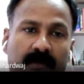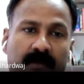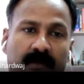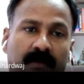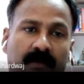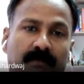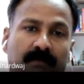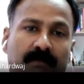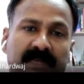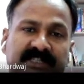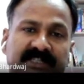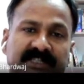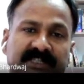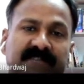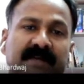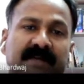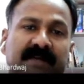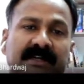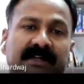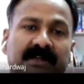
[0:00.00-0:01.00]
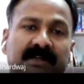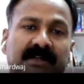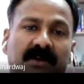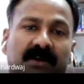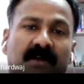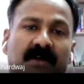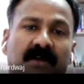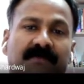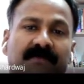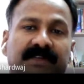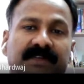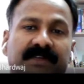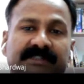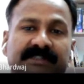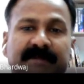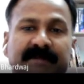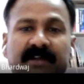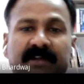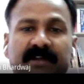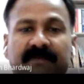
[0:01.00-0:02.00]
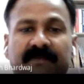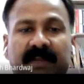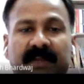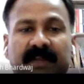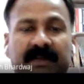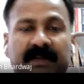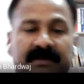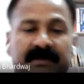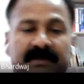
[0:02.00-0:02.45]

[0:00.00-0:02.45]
Measurement of the speed of light.